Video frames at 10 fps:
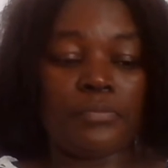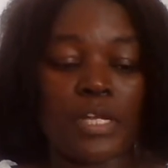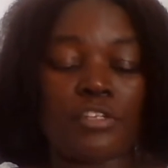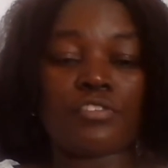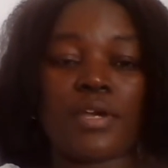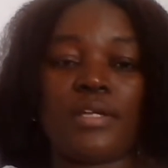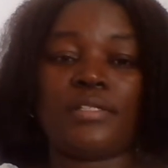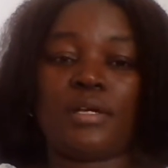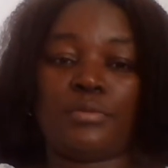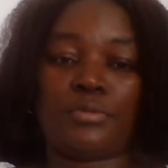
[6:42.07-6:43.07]
and try it
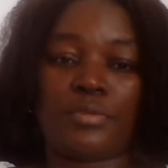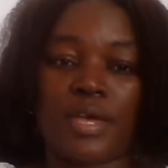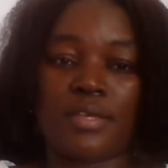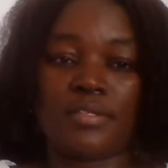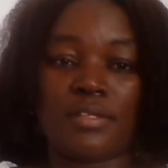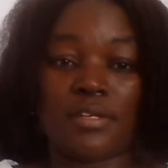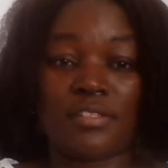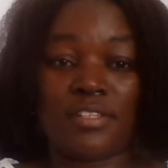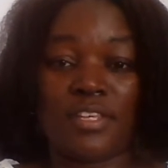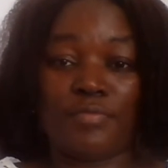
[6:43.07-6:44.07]
out, guys, and
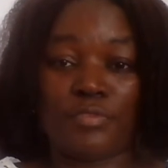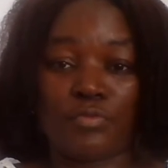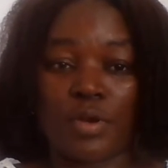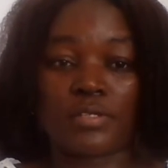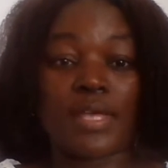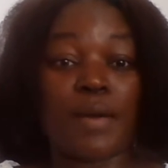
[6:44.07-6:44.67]
see if it works.